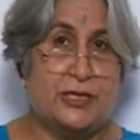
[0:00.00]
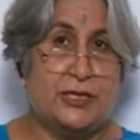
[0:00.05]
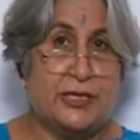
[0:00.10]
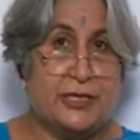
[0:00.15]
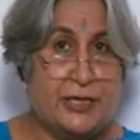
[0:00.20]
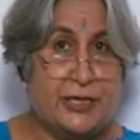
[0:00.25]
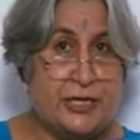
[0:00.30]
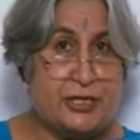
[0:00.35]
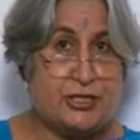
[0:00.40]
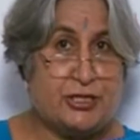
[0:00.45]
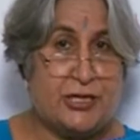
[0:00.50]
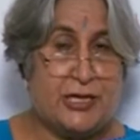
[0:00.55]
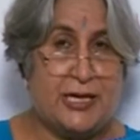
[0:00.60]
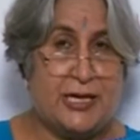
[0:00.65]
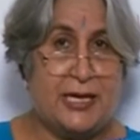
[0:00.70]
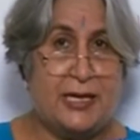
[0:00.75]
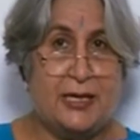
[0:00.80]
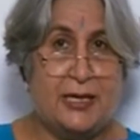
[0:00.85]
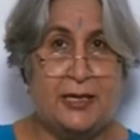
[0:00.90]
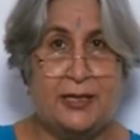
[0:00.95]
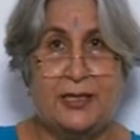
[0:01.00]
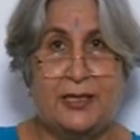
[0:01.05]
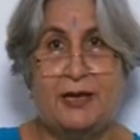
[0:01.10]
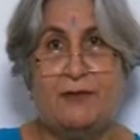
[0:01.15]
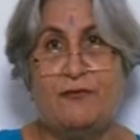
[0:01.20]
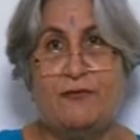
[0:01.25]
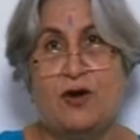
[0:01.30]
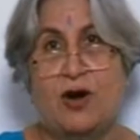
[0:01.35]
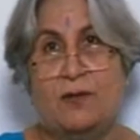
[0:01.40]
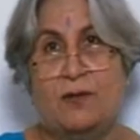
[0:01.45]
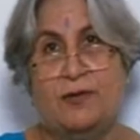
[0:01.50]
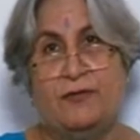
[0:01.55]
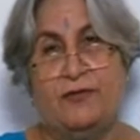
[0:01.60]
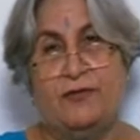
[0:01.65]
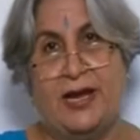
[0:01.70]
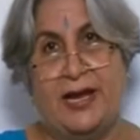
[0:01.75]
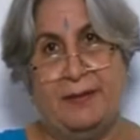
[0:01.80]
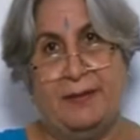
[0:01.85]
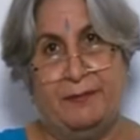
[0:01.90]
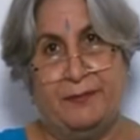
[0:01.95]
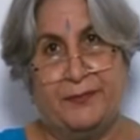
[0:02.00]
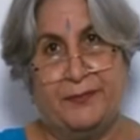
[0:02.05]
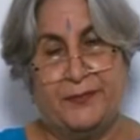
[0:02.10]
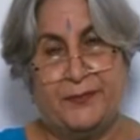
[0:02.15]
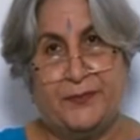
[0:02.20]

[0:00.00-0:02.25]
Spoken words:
initially they form a flame,